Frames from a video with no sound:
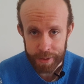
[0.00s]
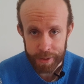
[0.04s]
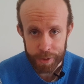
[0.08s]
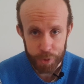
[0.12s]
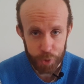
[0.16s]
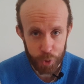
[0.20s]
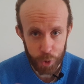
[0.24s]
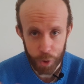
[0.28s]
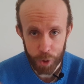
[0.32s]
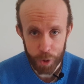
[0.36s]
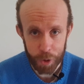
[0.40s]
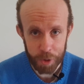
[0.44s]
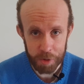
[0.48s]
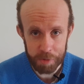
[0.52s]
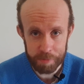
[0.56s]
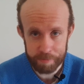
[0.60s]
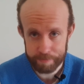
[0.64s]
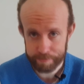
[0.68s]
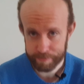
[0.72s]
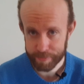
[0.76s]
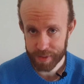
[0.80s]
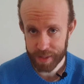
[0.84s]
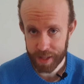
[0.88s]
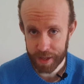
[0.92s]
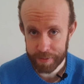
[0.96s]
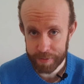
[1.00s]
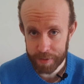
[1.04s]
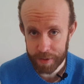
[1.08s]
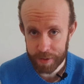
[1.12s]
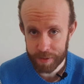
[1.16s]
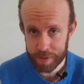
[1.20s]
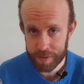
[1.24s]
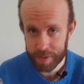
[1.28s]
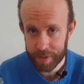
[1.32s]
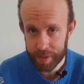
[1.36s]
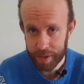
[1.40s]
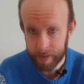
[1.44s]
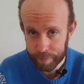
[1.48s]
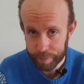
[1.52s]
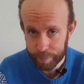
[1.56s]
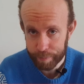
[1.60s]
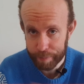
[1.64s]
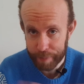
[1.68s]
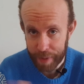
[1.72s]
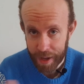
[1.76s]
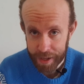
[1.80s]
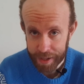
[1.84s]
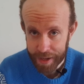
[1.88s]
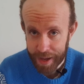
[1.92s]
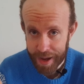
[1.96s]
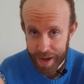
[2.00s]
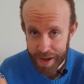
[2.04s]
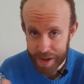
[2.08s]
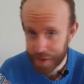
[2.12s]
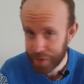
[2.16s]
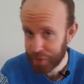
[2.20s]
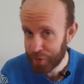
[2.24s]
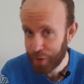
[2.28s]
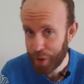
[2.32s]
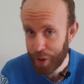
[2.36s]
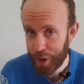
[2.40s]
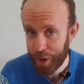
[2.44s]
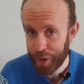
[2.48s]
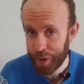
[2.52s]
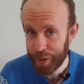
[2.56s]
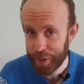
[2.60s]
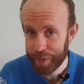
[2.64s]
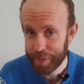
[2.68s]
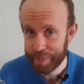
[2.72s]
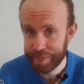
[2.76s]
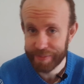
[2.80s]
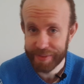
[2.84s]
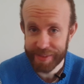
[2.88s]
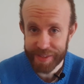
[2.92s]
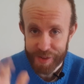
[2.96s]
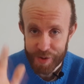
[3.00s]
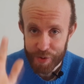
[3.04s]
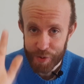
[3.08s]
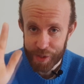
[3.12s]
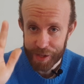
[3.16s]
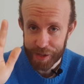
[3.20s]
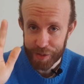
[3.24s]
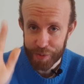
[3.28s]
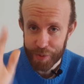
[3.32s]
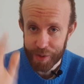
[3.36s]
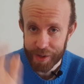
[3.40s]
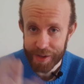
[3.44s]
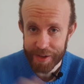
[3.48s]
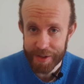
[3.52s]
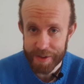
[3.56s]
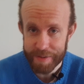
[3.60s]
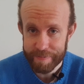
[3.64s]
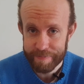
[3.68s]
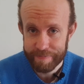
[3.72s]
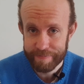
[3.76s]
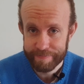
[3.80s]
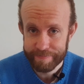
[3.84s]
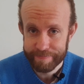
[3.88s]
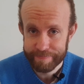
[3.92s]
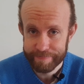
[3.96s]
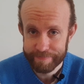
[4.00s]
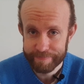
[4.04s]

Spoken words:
So that's it. Bye guys, and see you next week.